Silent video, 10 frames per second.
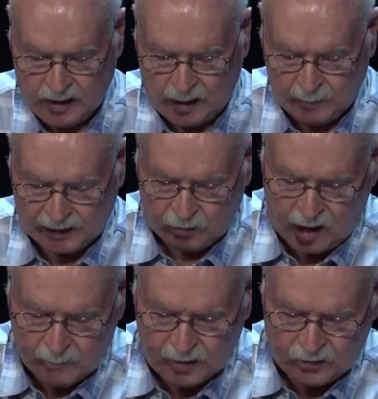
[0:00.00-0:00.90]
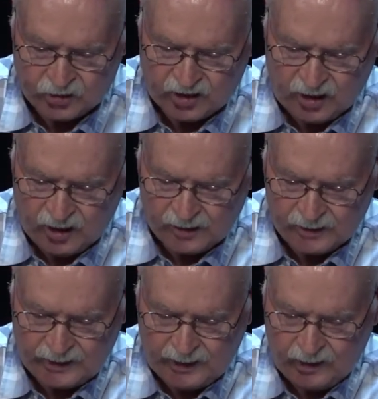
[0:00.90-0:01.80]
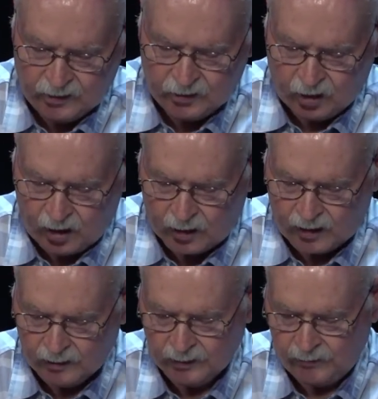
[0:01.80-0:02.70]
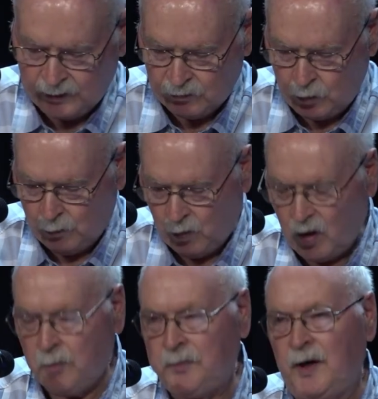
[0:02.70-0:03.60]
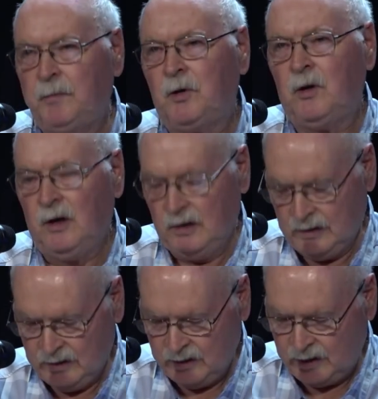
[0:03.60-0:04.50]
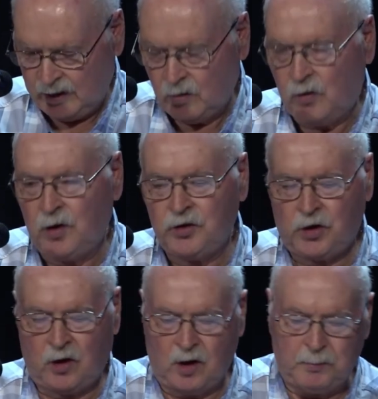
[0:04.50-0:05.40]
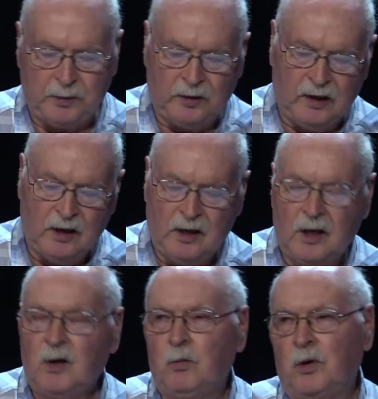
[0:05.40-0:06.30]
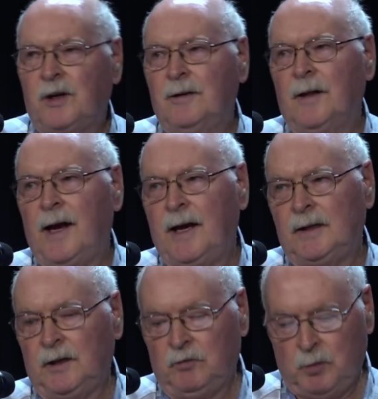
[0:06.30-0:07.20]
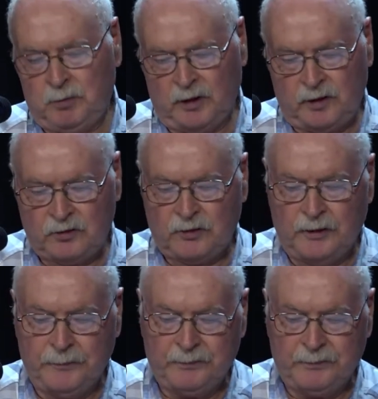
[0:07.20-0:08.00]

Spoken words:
And my grandmother's ugly, dark living room wallpaper and orange carpet were gladly replaced.